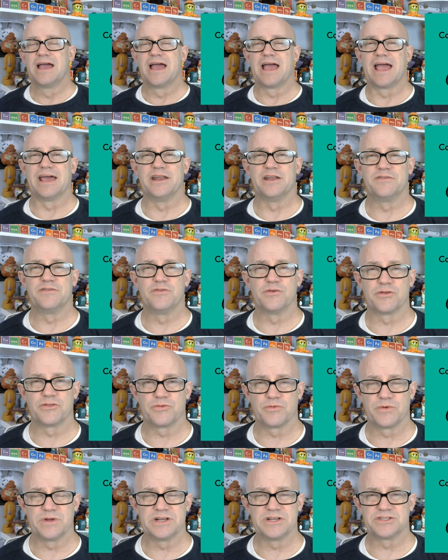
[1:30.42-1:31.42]
and if you're
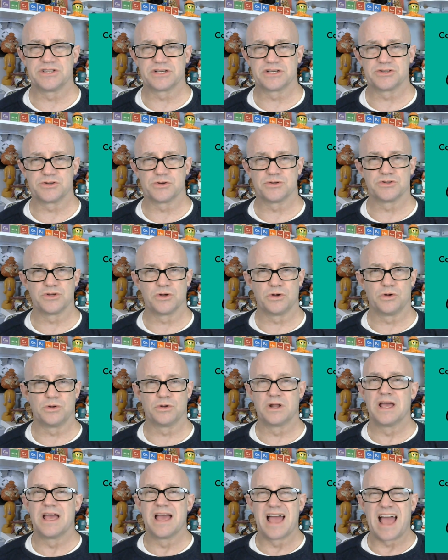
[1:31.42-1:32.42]
three to six years
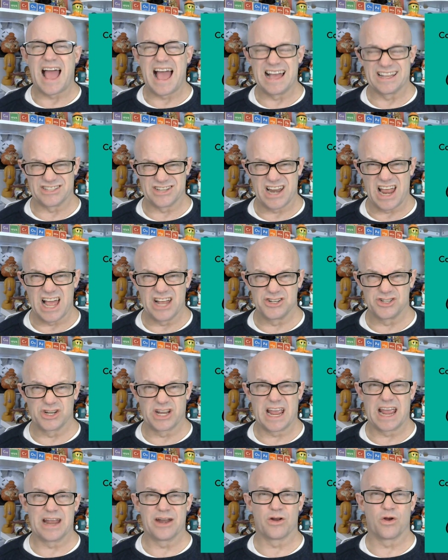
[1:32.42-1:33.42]
old, as an
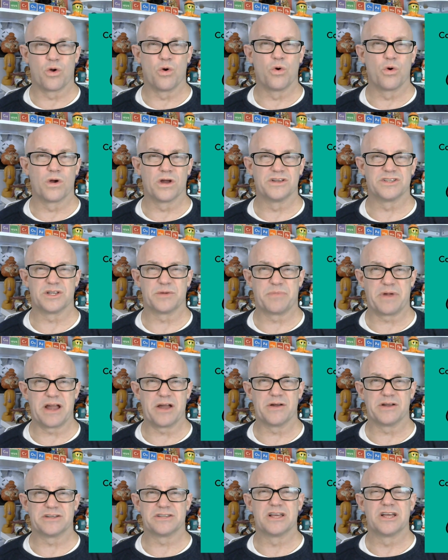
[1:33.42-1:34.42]
educator or as a
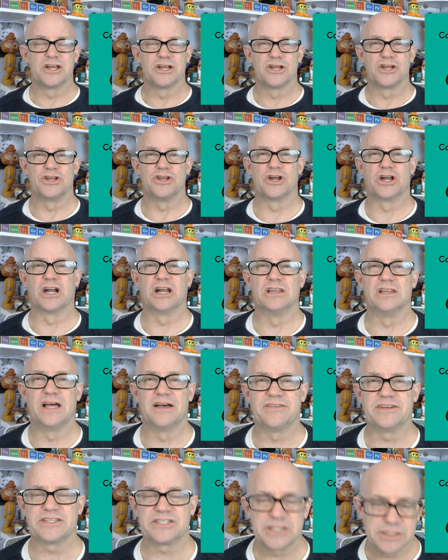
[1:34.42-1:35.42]
parent, you're gonna
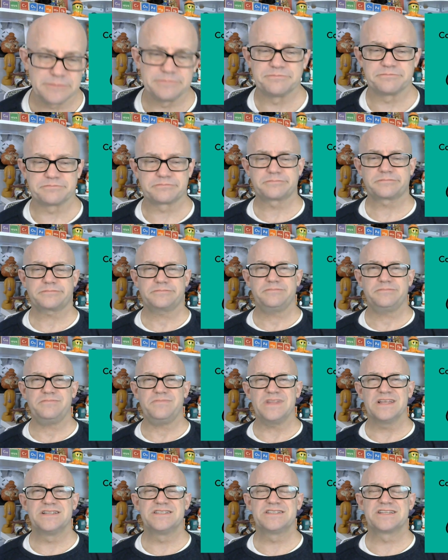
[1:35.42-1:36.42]
love it.
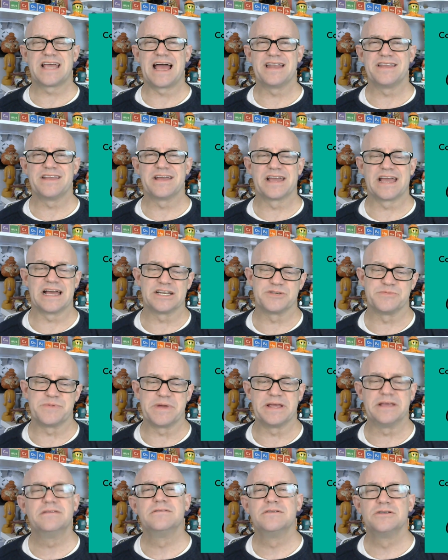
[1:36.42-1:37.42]
It's Can You Catch
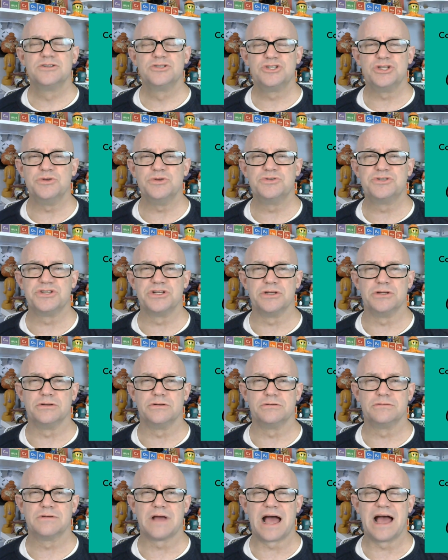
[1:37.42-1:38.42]
Me? Tutu
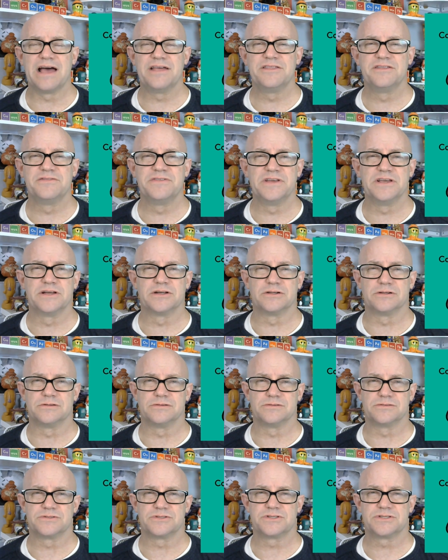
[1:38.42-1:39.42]
and the
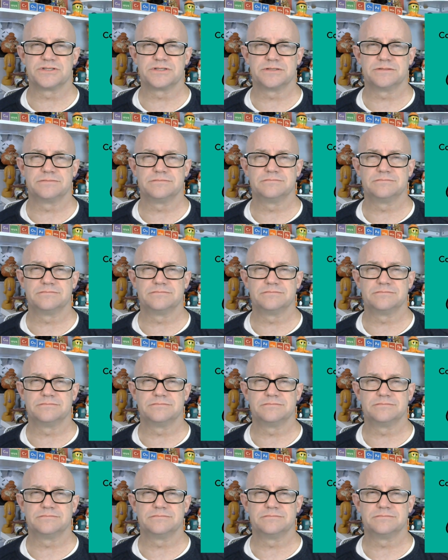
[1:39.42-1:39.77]
Vehicles.